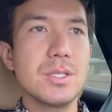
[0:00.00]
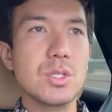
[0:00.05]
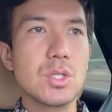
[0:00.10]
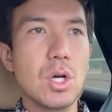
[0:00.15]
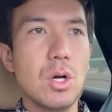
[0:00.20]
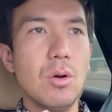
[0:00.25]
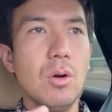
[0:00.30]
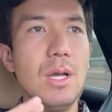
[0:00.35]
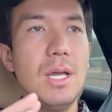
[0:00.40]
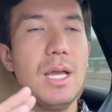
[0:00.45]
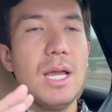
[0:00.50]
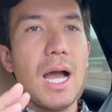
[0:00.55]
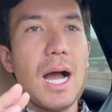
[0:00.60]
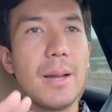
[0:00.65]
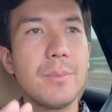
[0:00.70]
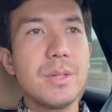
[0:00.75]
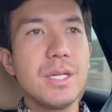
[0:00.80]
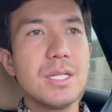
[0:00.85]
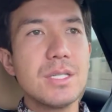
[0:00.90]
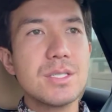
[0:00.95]
So
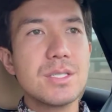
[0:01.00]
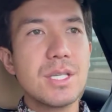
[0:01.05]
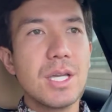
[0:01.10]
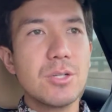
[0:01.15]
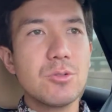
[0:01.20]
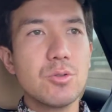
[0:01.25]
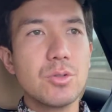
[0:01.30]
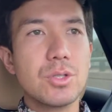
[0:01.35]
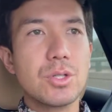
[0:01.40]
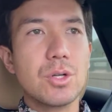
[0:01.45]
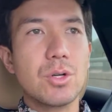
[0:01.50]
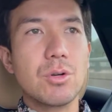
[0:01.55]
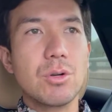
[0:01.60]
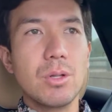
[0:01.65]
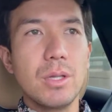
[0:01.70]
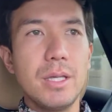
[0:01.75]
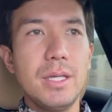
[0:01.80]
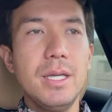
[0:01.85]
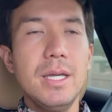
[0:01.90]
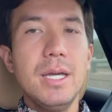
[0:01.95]
I'm going to schedule it
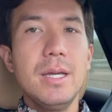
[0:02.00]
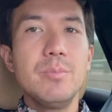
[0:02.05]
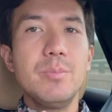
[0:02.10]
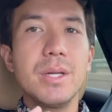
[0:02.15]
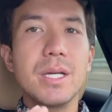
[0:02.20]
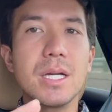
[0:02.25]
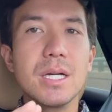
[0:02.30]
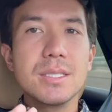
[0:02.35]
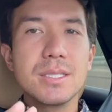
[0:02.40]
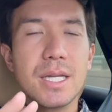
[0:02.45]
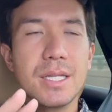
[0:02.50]
early because